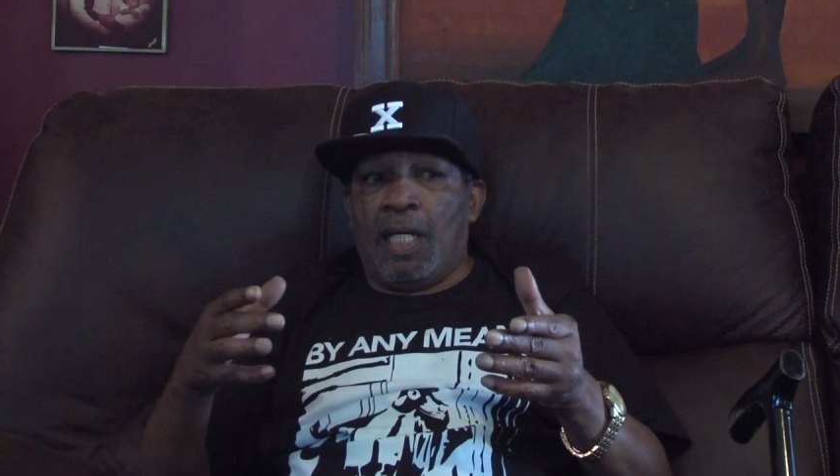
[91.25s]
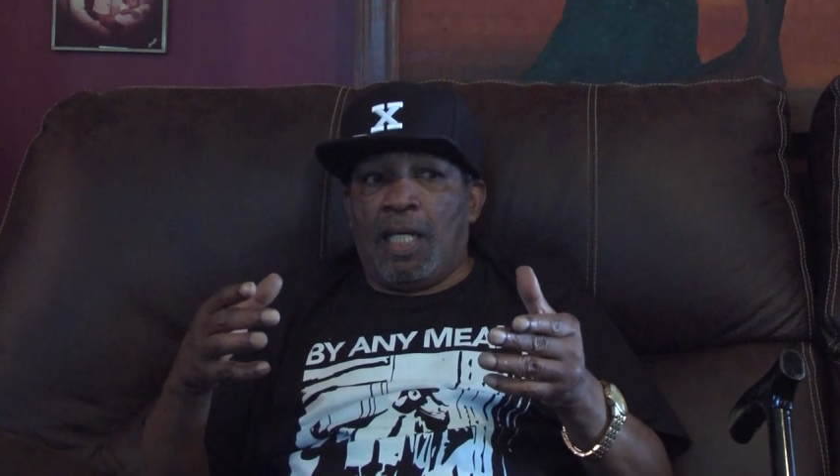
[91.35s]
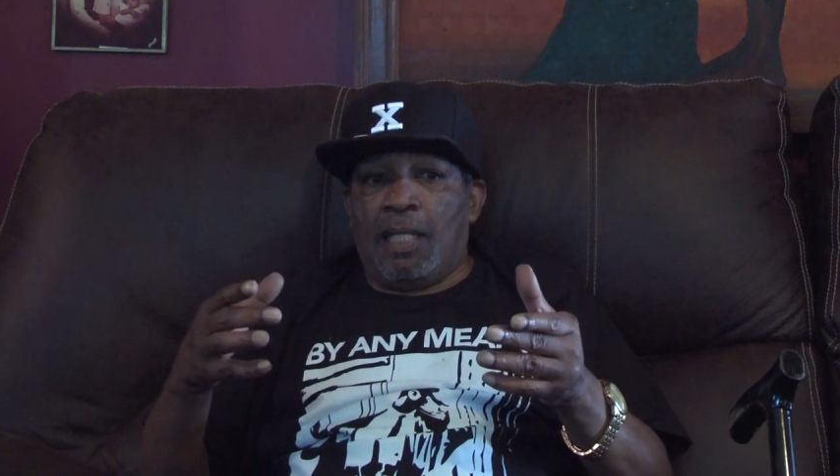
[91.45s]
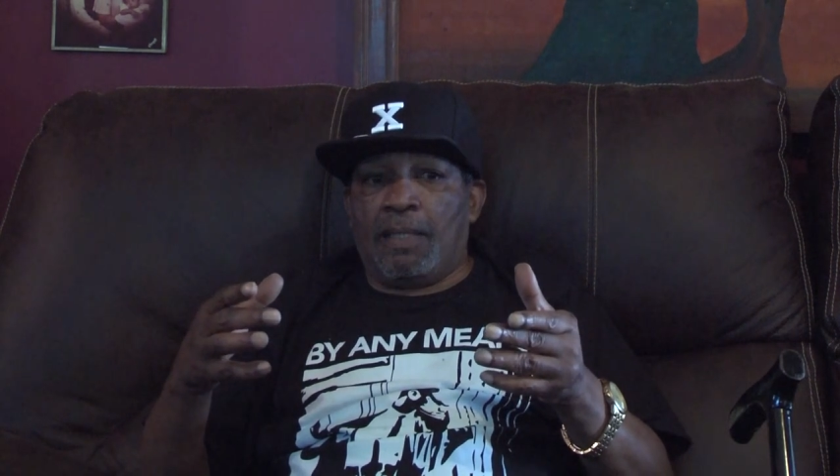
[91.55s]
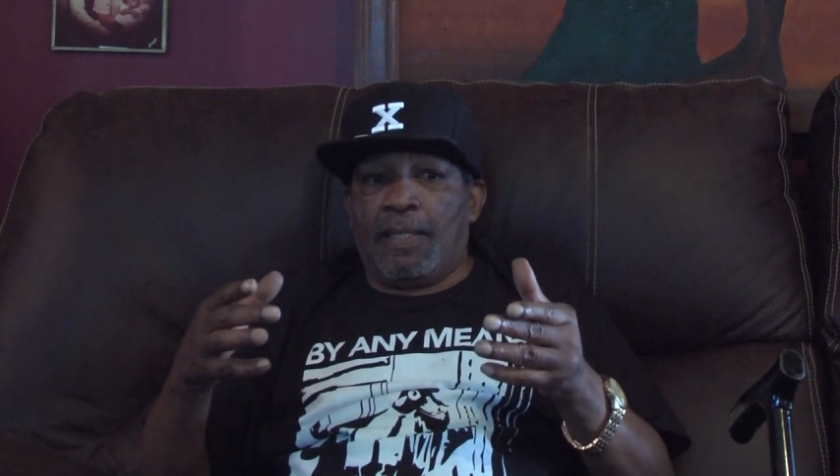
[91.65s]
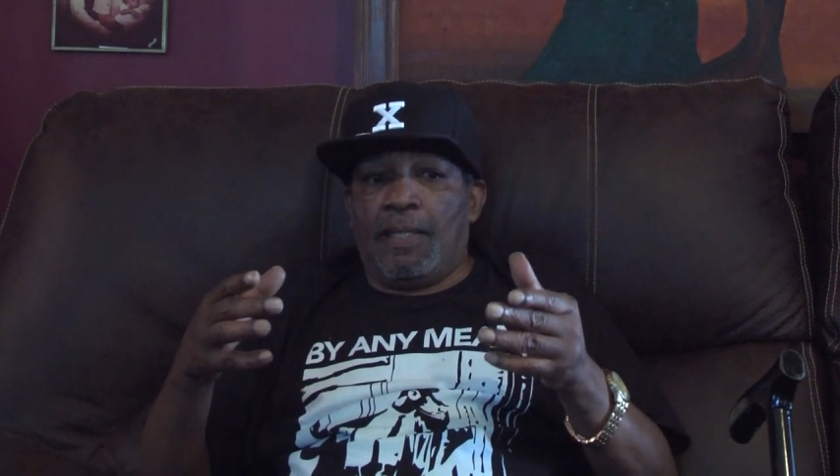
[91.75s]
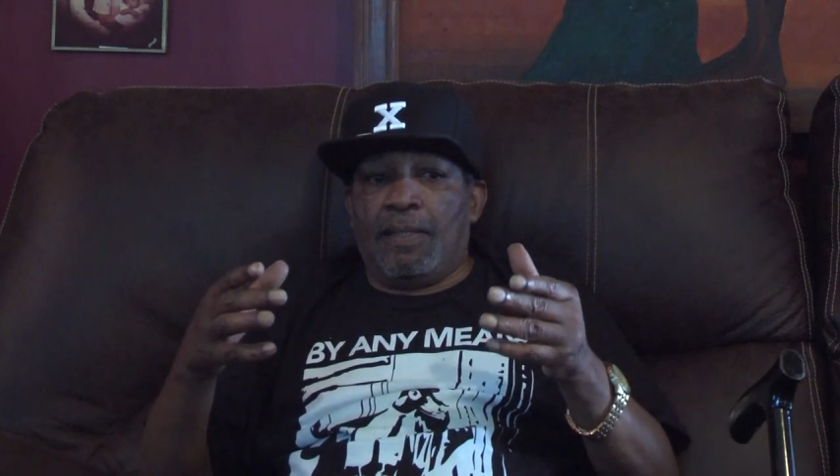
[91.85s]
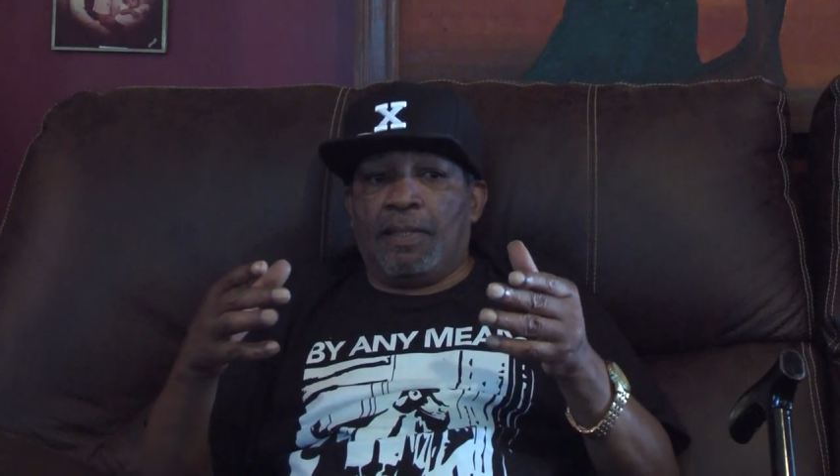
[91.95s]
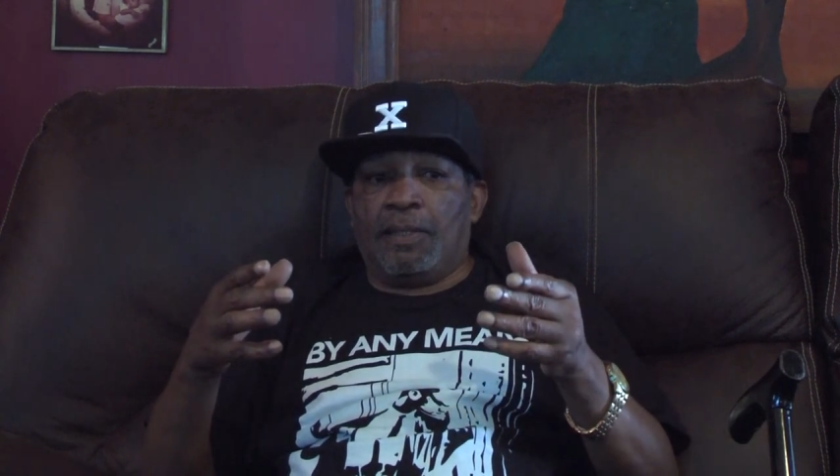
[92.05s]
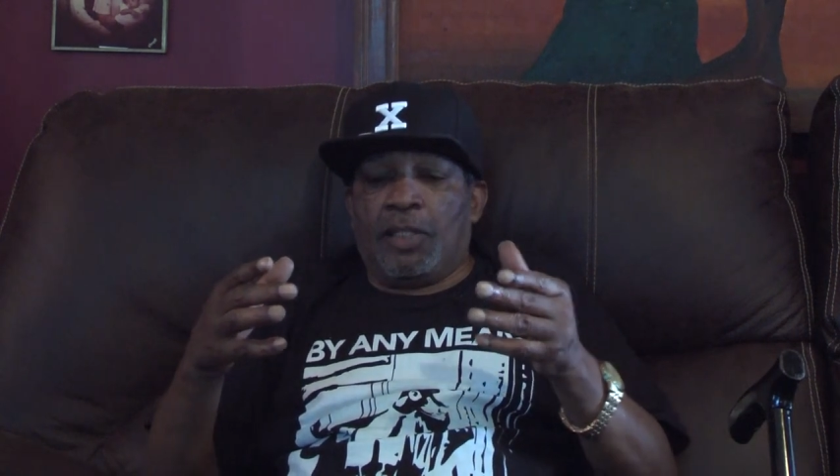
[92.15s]
uh
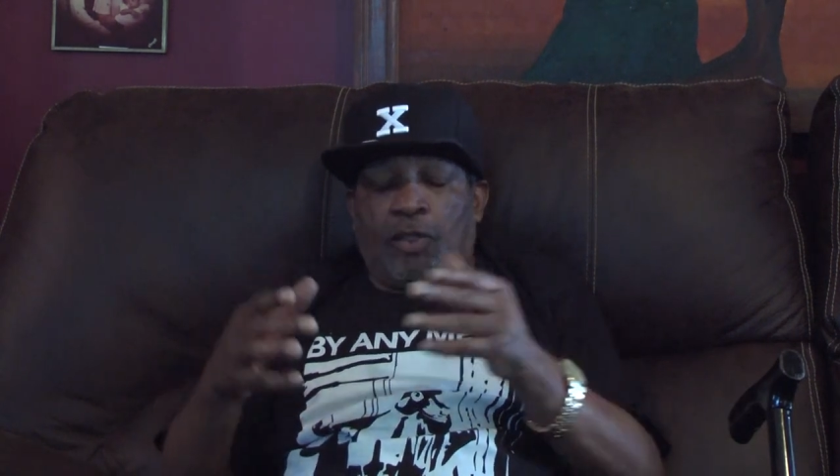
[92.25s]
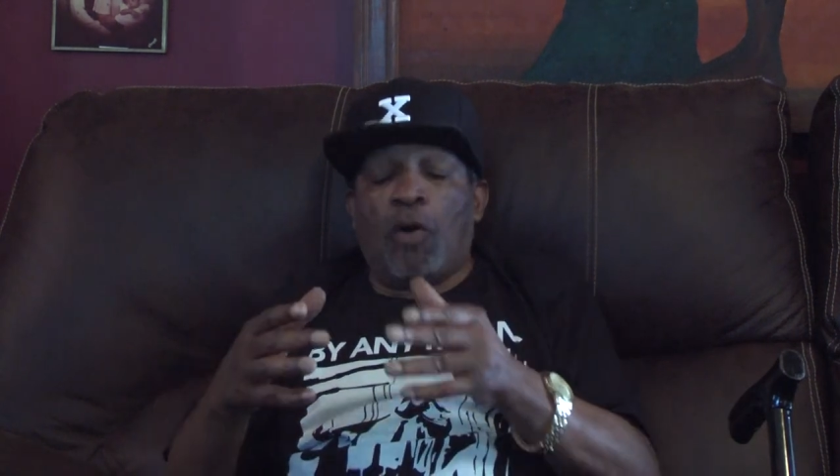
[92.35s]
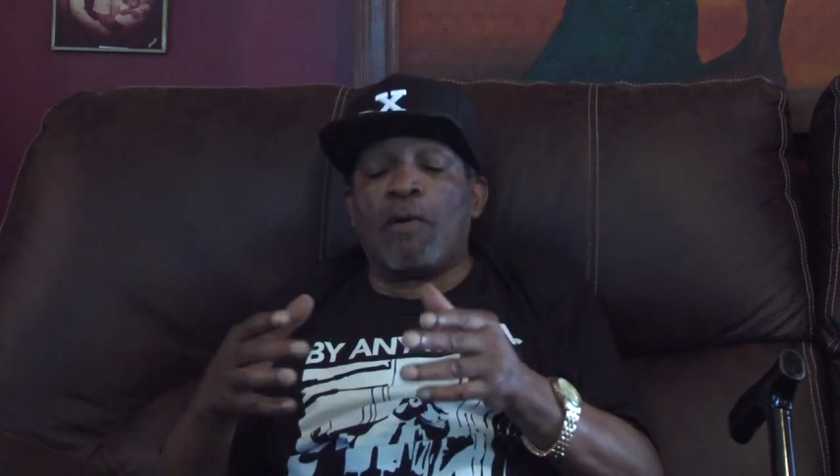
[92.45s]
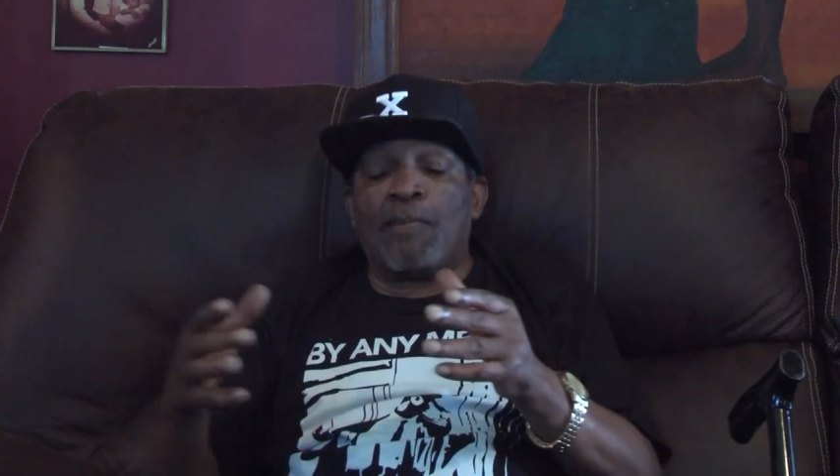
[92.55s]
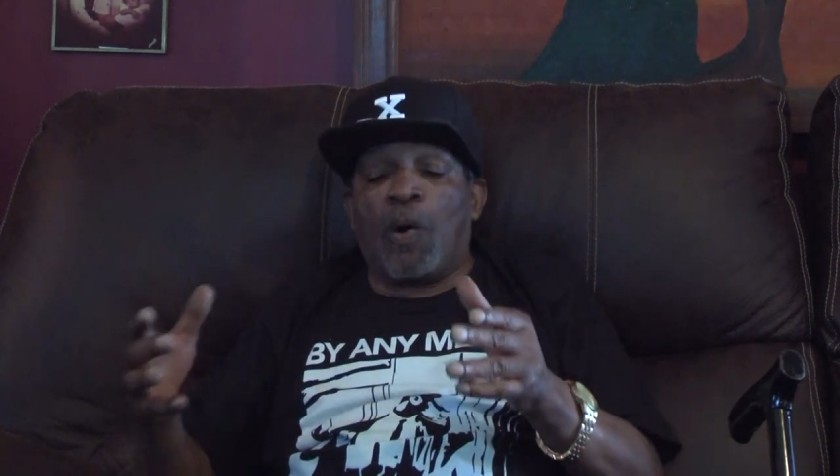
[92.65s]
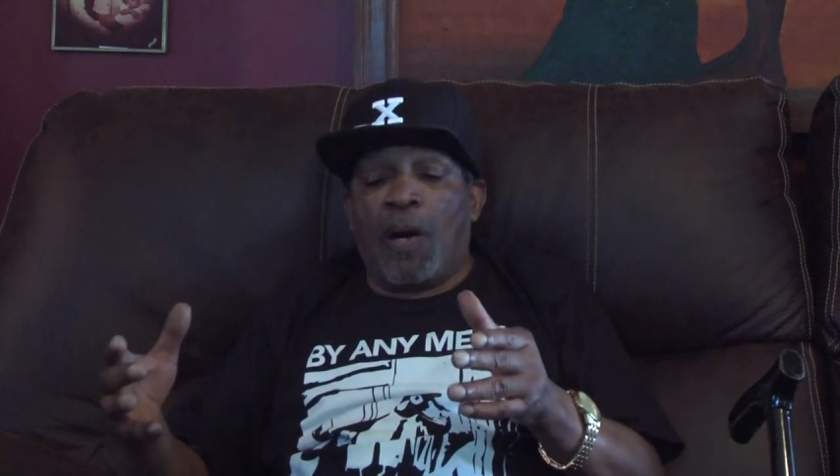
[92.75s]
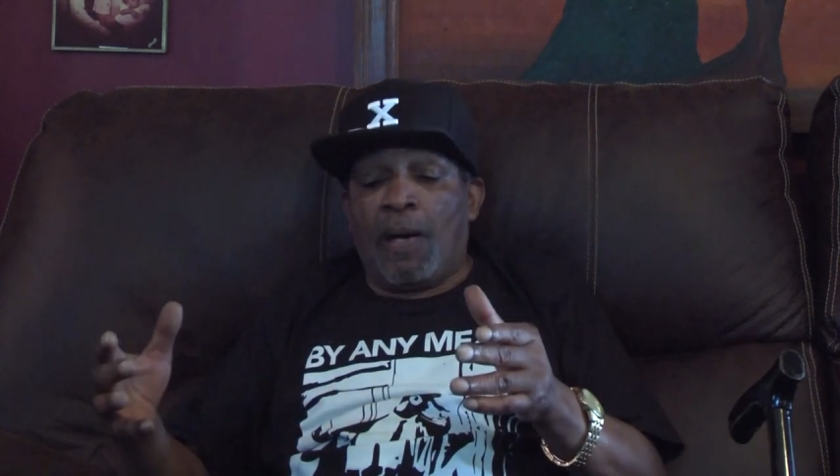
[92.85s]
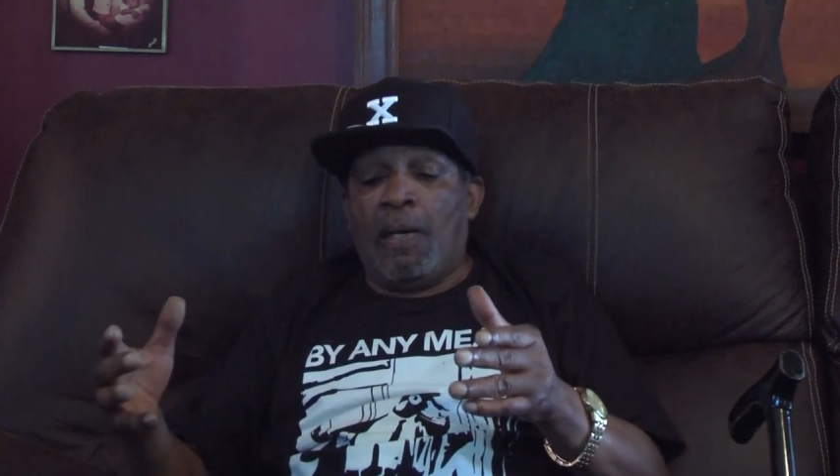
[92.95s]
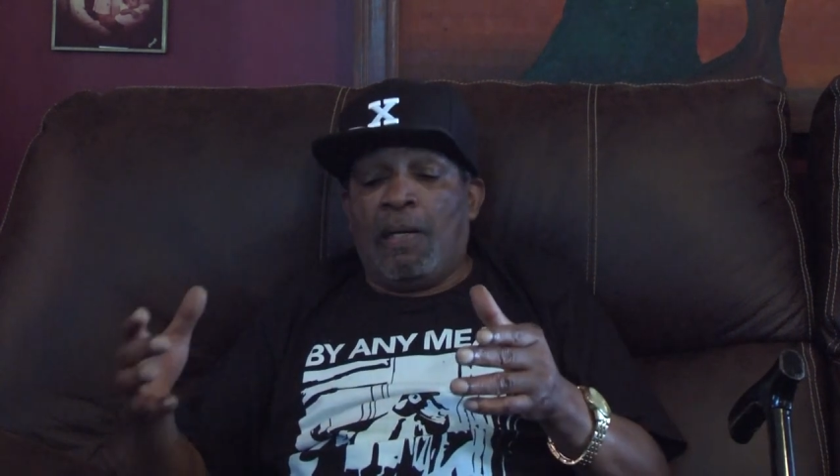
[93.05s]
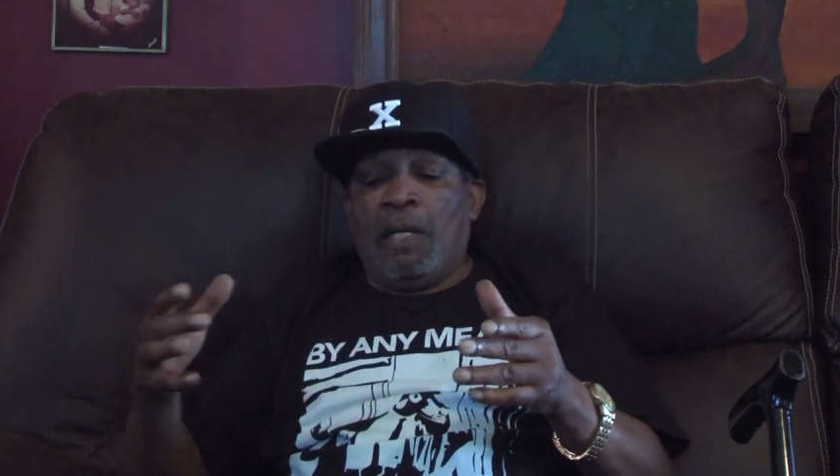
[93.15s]
the
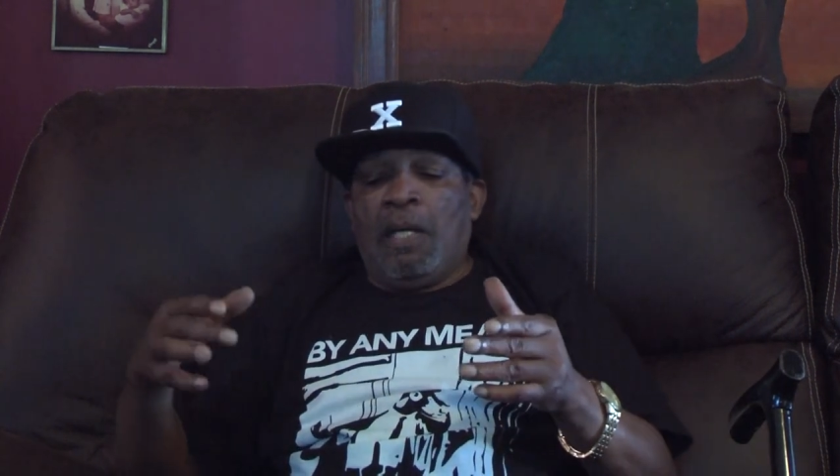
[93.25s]
turmoil